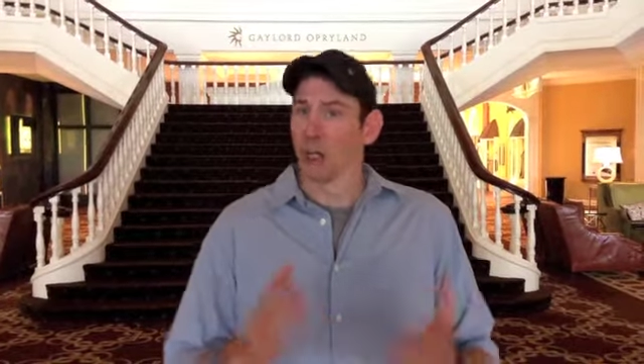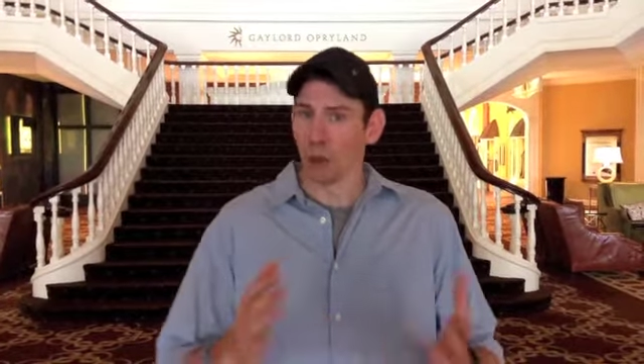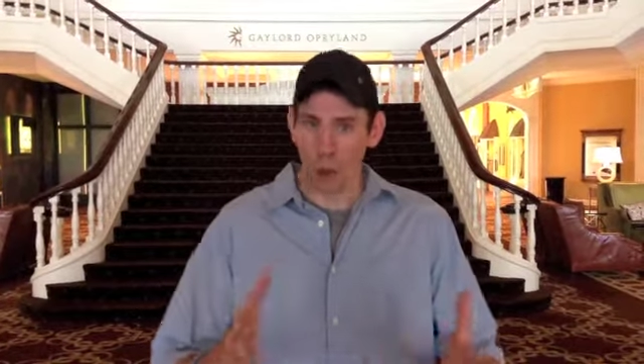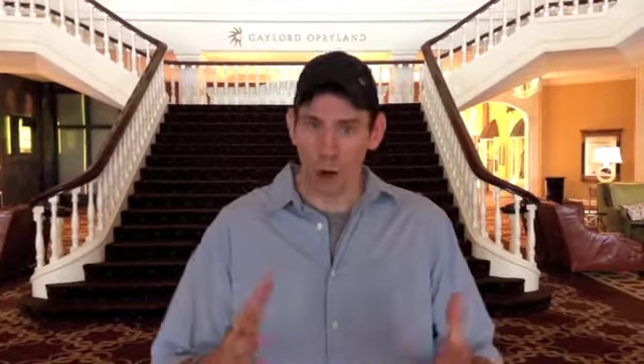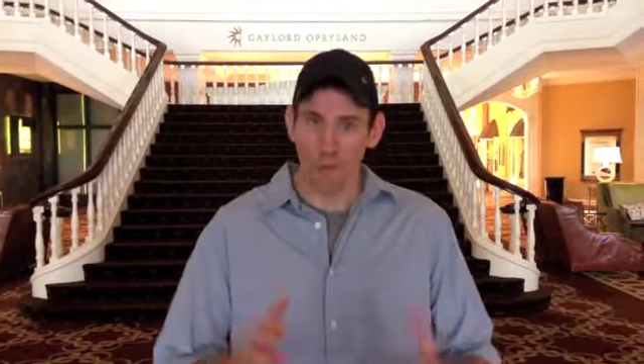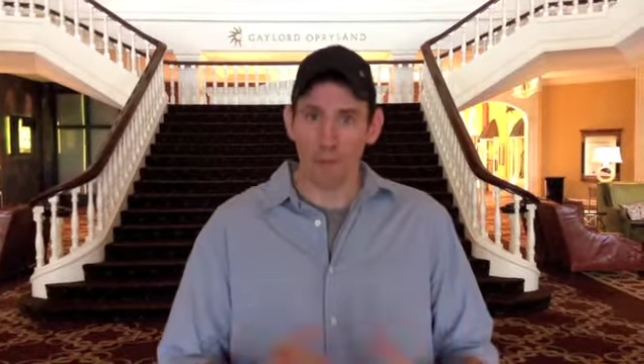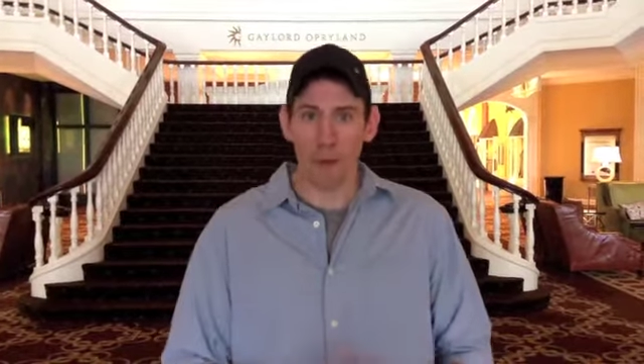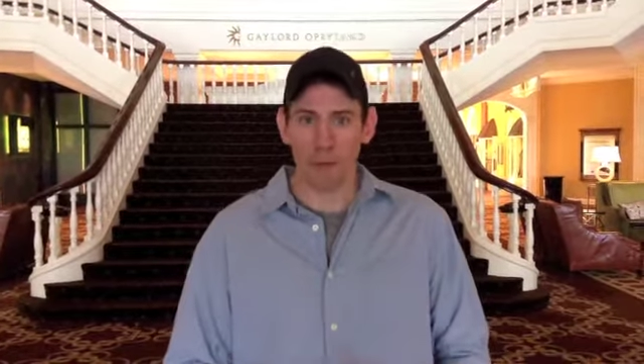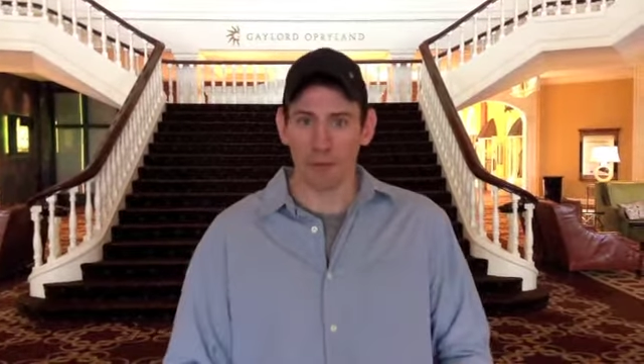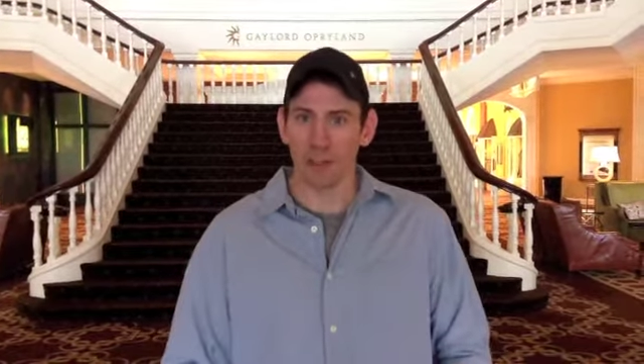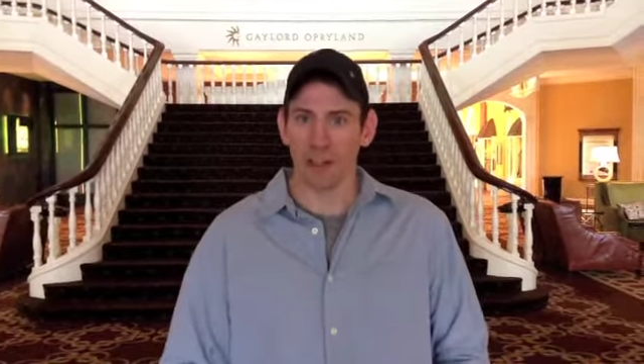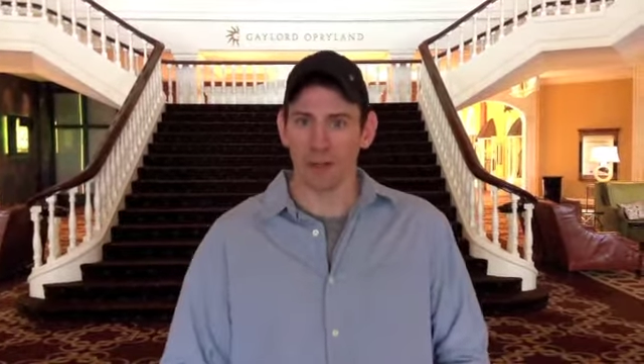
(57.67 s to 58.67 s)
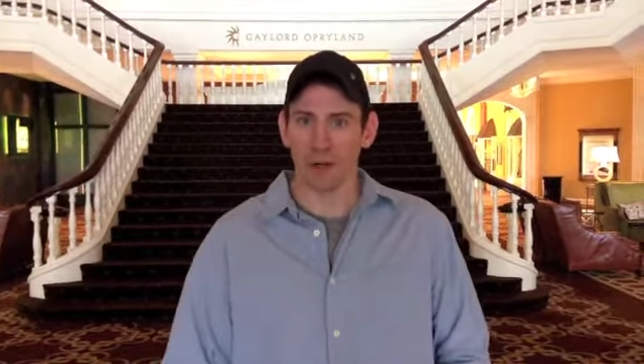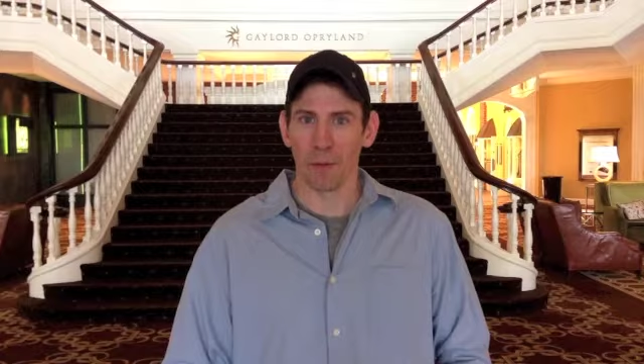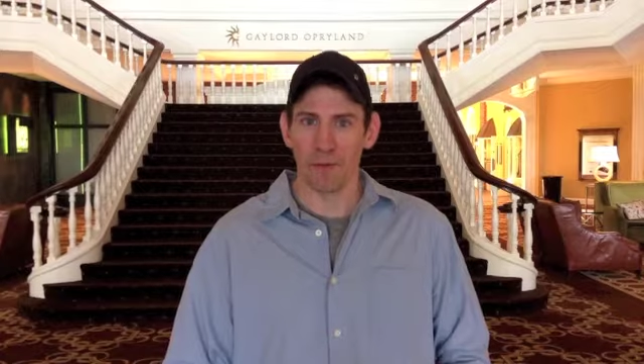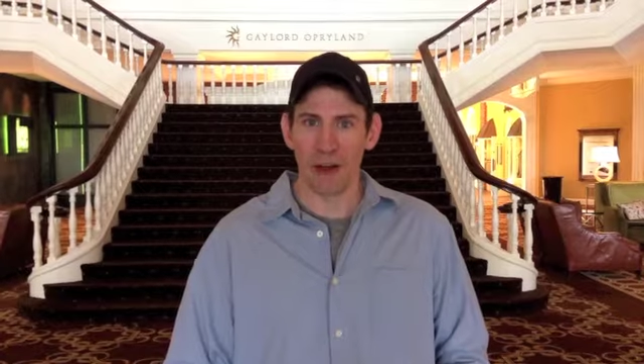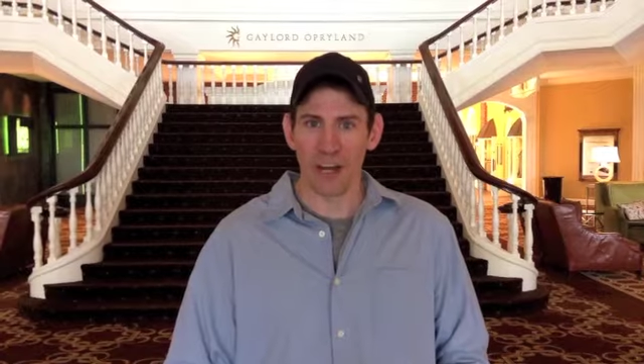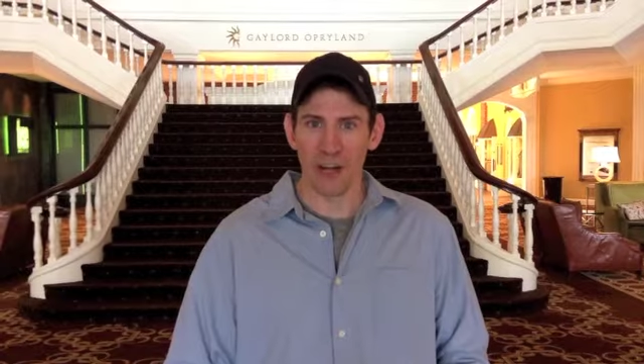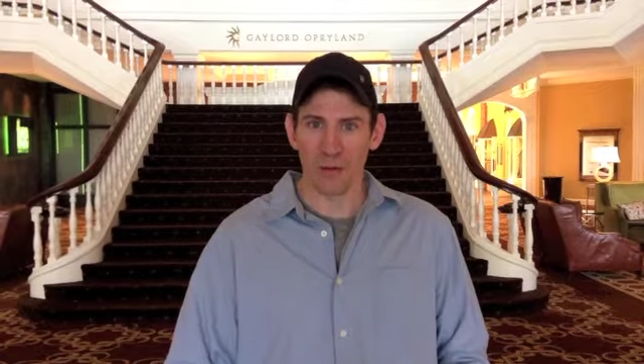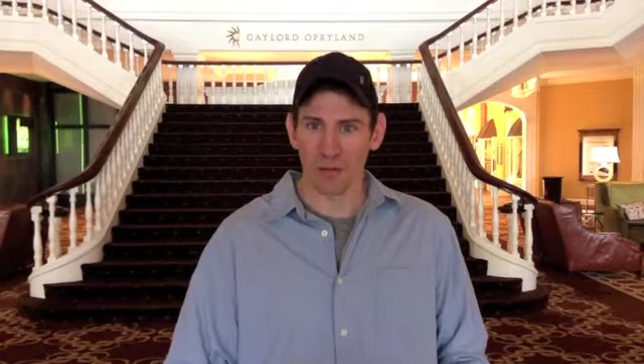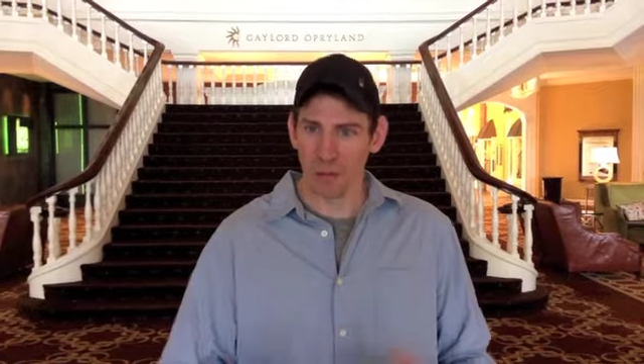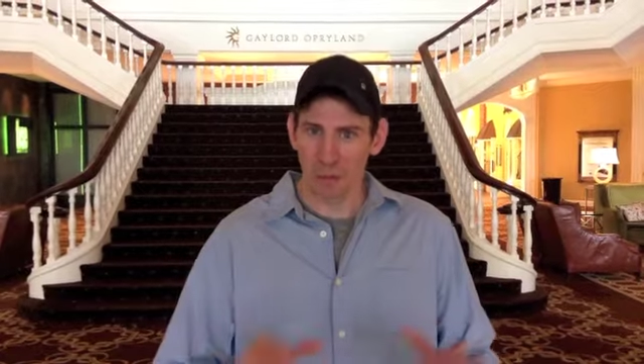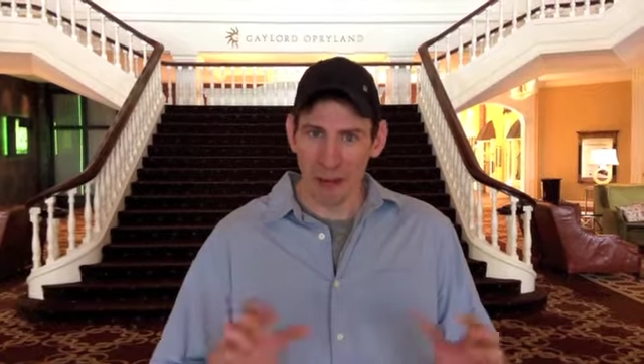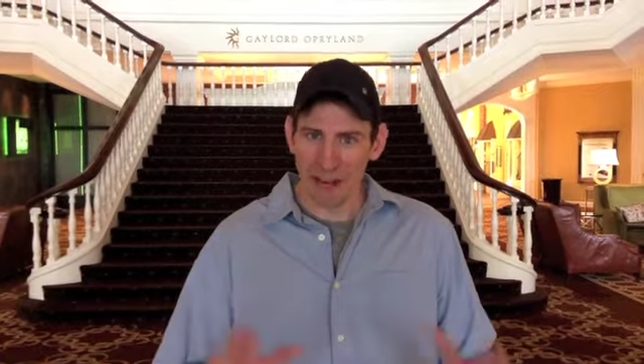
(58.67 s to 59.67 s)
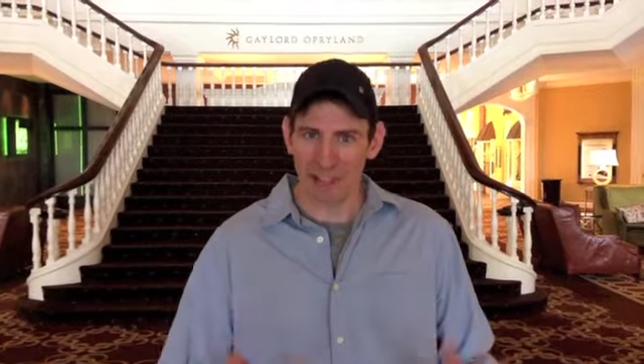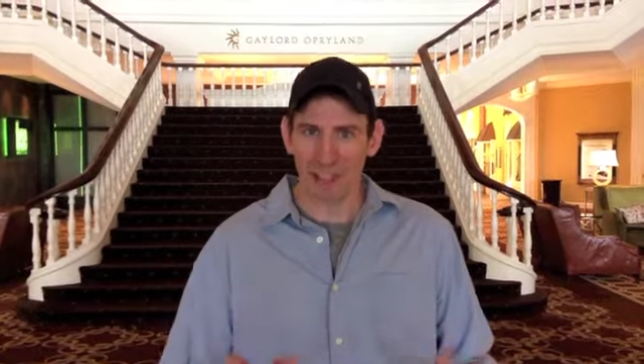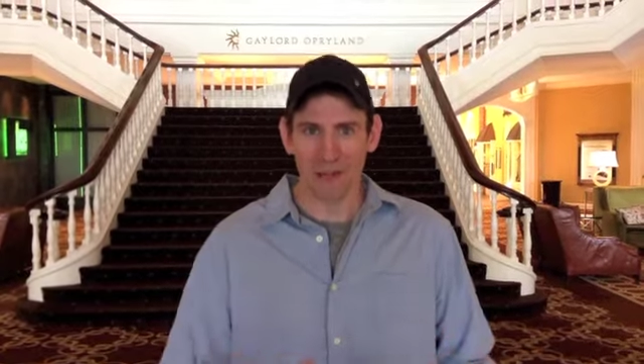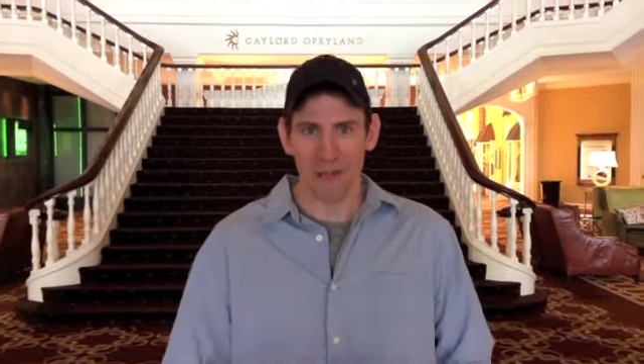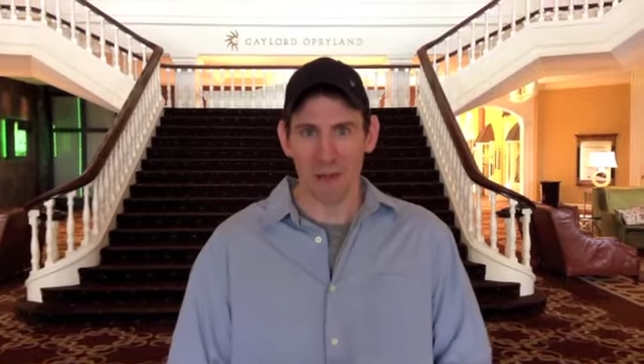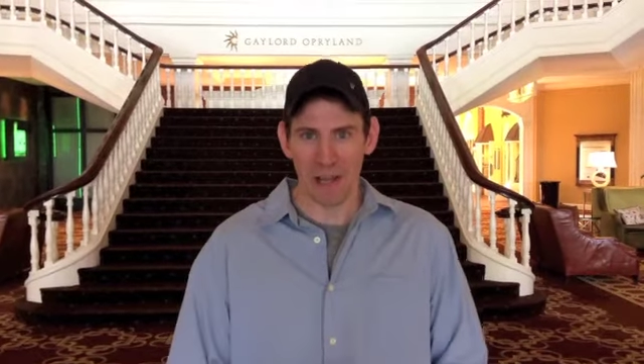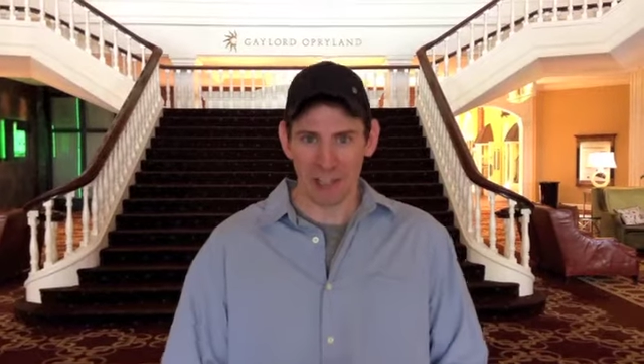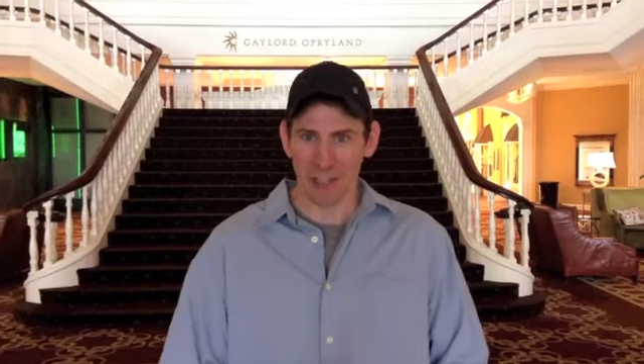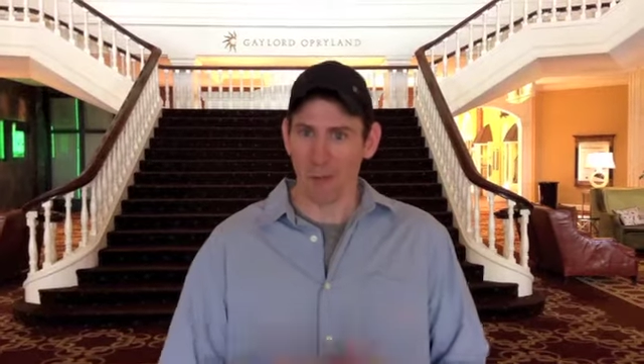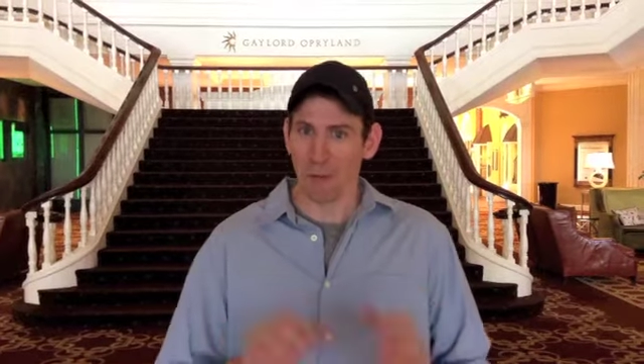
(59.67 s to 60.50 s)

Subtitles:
Learn from him. He's going to provide you with some amazing information,